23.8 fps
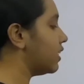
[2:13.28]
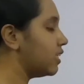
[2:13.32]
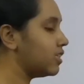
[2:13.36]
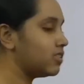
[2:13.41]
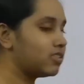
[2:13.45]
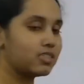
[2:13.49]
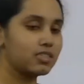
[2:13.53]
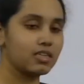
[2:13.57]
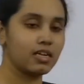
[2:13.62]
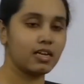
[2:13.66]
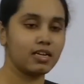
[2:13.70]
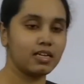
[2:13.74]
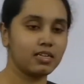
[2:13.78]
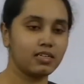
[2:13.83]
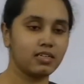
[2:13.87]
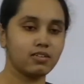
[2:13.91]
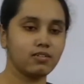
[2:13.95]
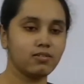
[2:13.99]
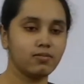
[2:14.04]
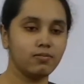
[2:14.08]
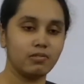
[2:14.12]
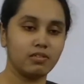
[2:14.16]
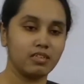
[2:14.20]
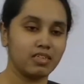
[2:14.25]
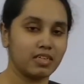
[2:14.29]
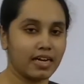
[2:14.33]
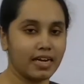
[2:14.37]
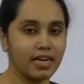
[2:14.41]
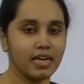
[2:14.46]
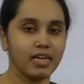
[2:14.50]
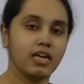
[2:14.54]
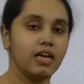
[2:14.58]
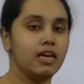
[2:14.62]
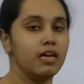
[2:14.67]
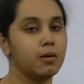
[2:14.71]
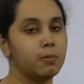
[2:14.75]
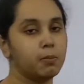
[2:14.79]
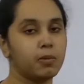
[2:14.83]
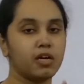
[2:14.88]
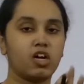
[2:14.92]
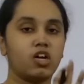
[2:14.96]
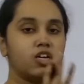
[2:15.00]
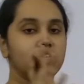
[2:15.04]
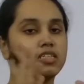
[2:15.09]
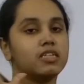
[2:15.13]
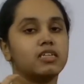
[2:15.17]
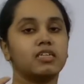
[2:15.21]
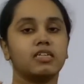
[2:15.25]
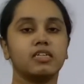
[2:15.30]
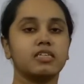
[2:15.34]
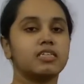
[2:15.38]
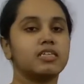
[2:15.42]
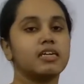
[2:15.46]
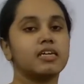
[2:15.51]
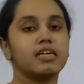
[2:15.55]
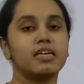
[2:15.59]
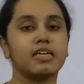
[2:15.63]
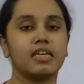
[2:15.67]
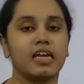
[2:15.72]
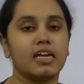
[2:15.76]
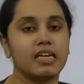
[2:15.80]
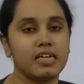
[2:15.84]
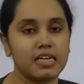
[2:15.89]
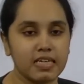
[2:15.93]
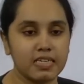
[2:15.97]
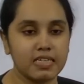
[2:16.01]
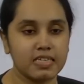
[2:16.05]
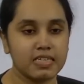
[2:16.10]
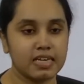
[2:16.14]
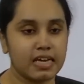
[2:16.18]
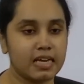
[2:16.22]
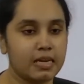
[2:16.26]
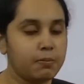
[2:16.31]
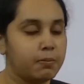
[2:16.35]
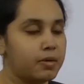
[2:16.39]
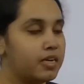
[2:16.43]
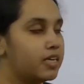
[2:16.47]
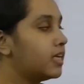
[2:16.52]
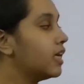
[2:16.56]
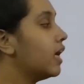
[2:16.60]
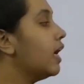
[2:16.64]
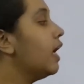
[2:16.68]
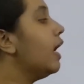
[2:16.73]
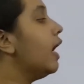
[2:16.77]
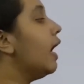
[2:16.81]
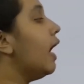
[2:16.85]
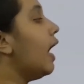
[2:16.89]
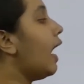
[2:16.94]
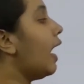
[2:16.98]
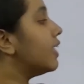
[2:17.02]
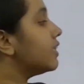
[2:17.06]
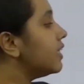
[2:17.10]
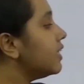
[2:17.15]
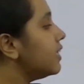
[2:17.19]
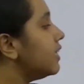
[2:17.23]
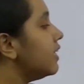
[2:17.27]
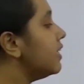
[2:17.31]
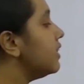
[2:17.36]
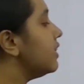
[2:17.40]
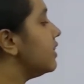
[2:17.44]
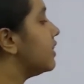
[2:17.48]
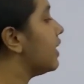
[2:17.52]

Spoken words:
is the leader, right? Because it is the greatest element. Other than